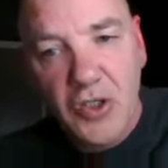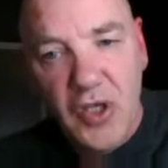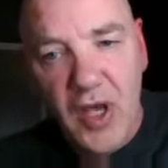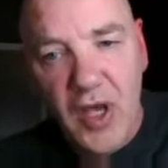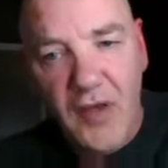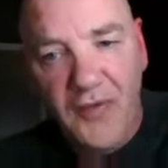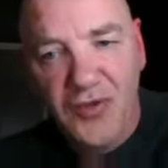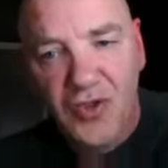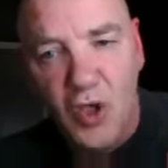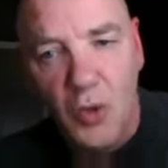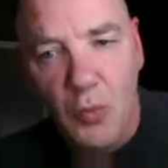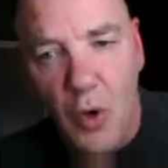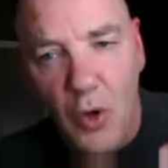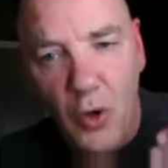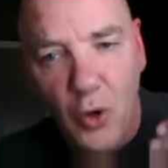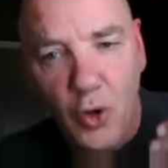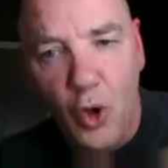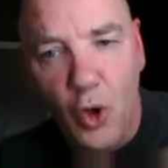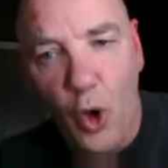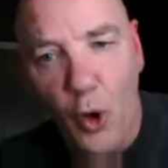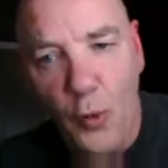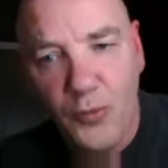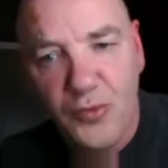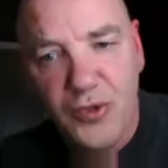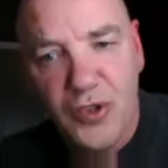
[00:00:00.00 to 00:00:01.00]
If someone
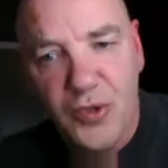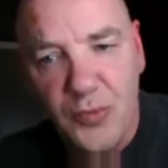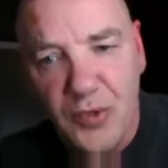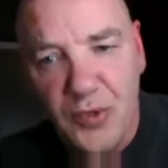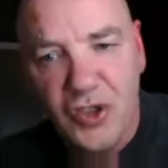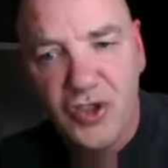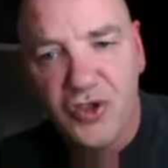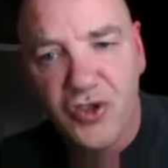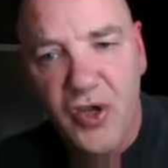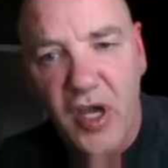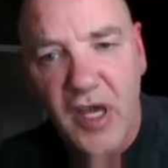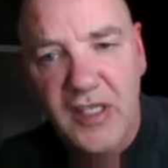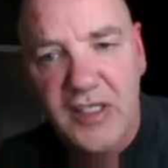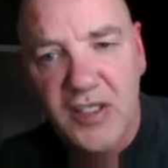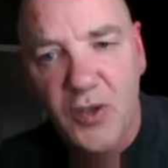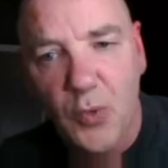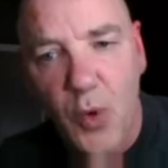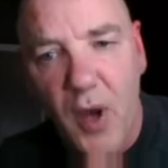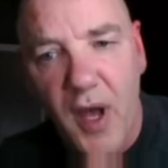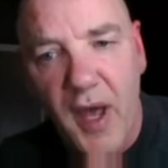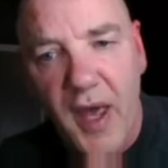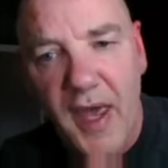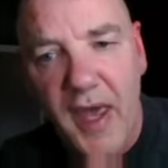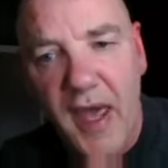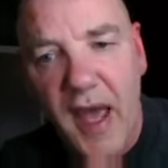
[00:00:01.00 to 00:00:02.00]
come to me straight
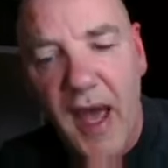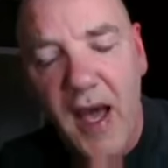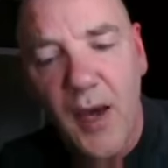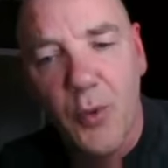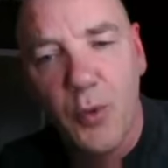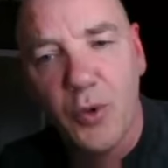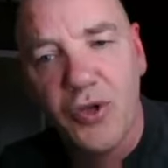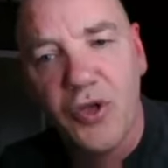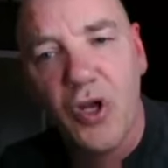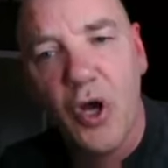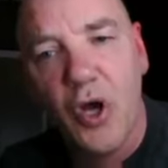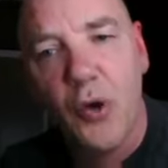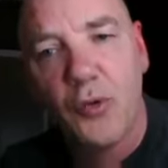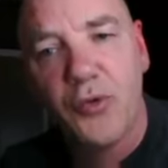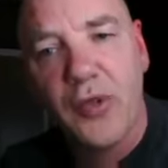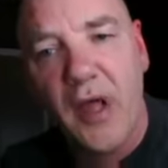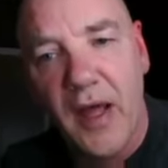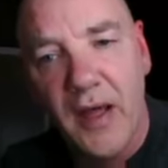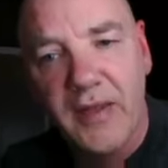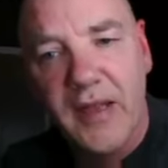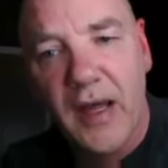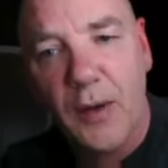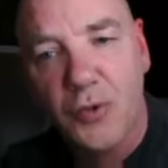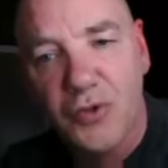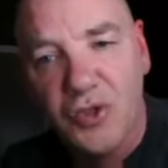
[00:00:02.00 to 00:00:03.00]
away, I would know
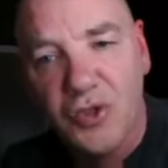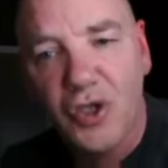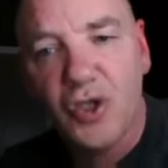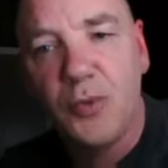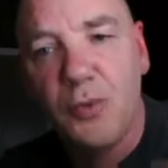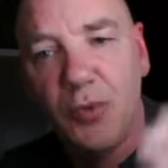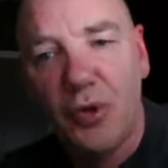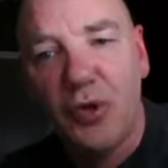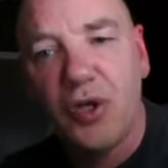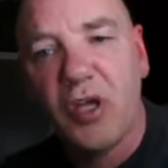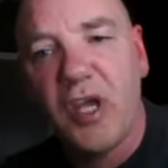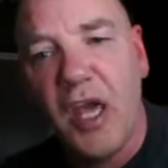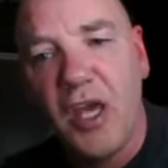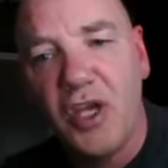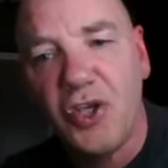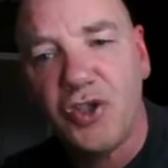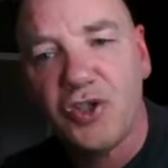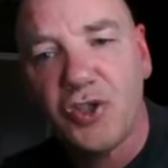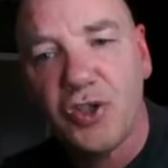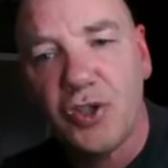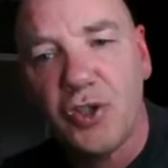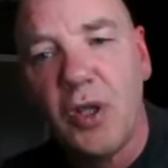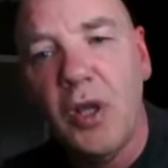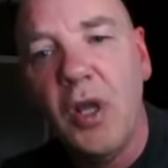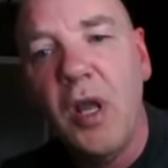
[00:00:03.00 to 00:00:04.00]
that that was a
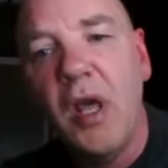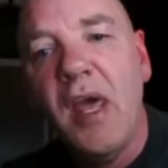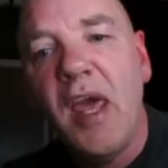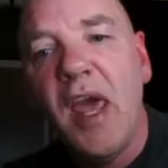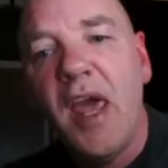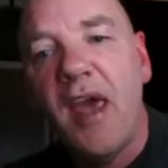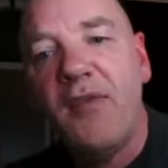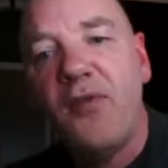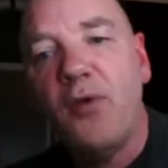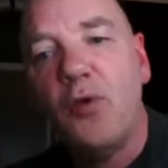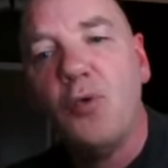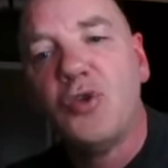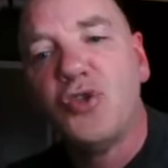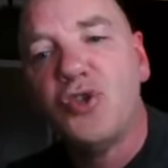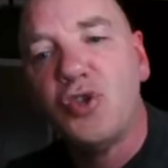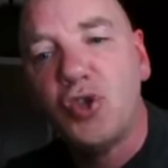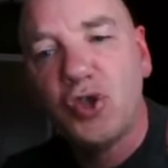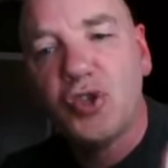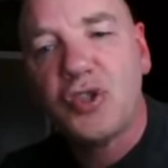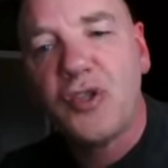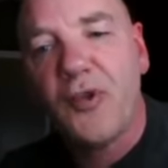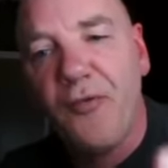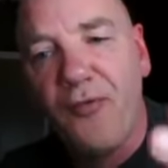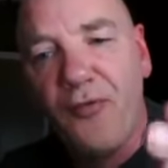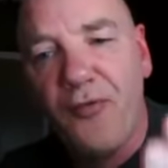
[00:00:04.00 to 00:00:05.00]
communication. If it was
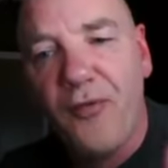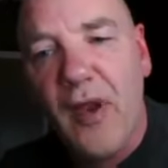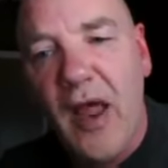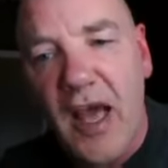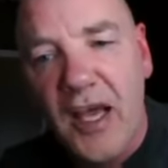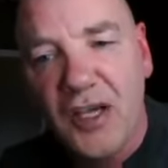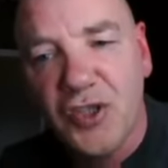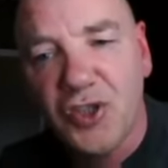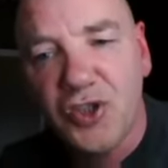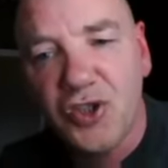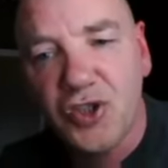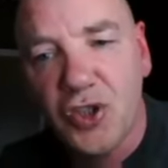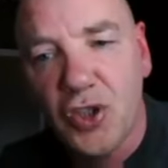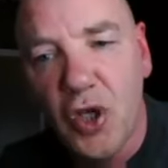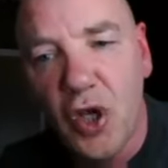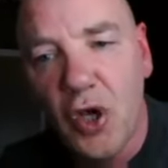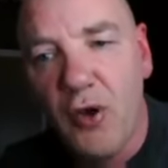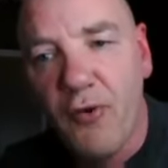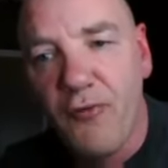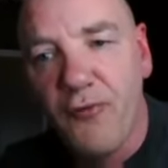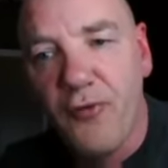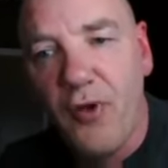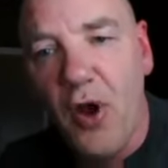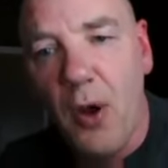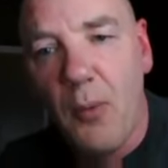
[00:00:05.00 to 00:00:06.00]
just a flash
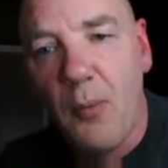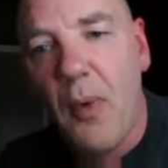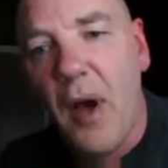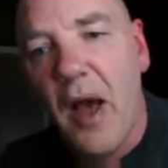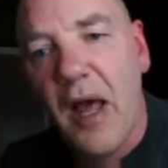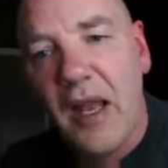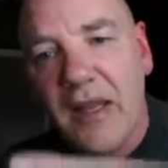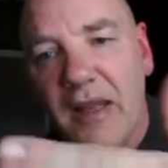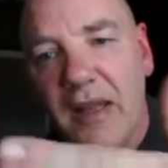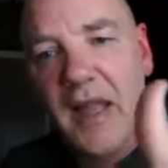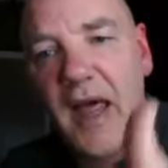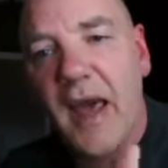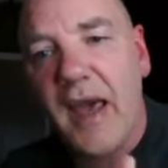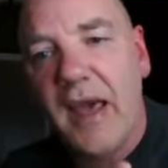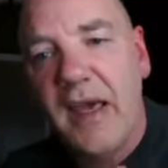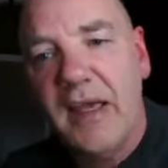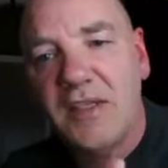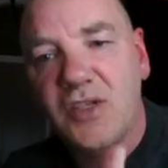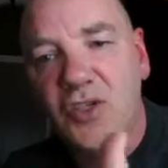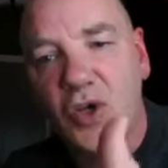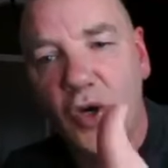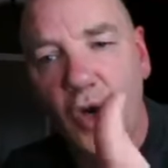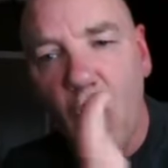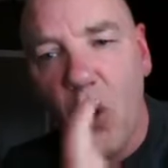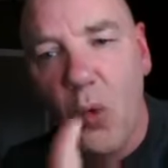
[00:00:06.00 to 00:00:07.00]
from a
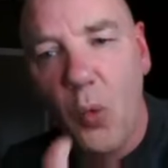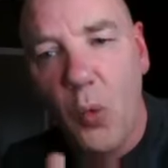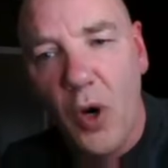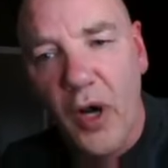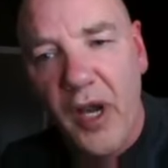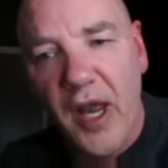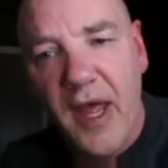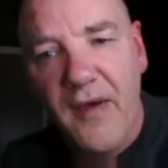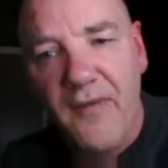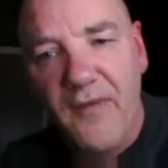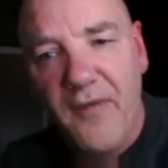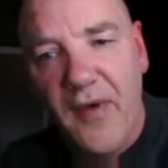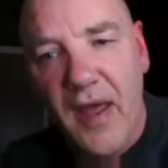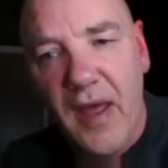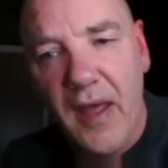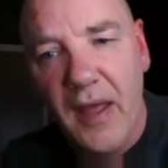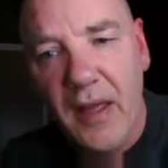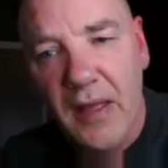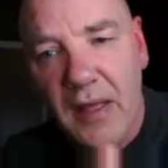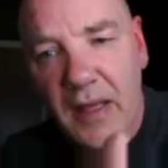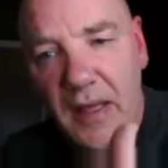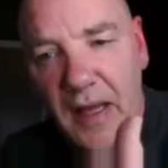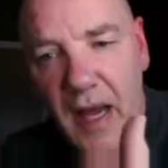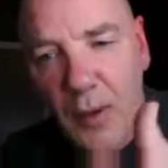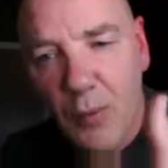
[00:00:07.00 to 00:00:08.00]
light or
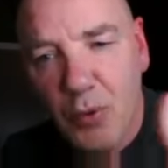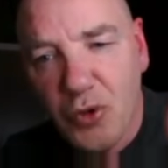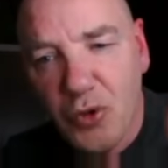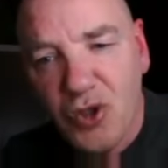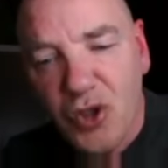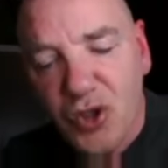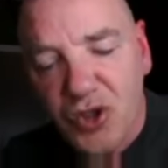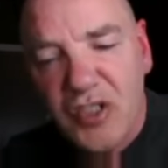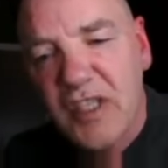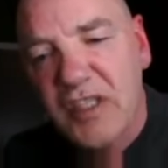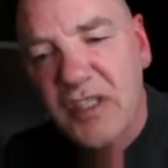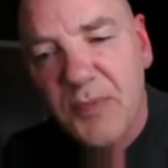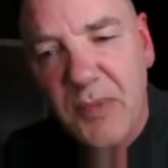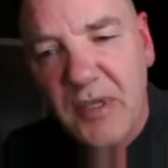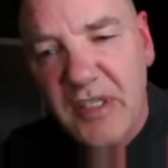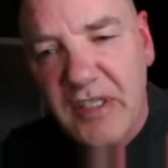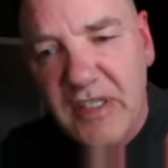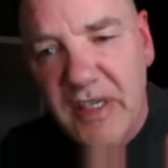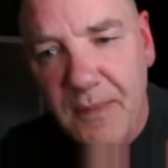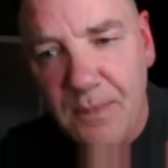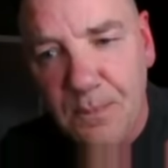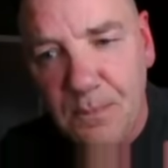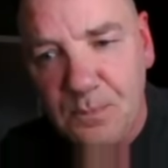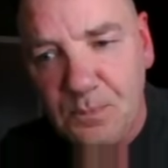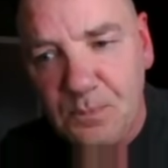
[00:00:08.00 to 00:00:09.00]
whatever, I would just dismiss
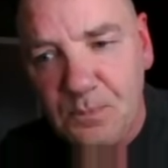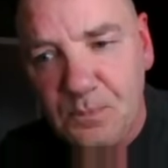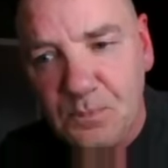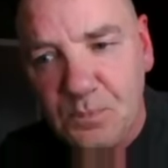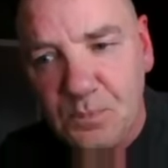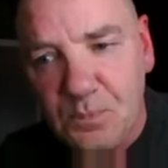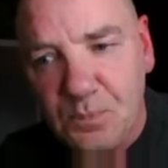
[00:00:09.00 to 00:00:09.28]
it.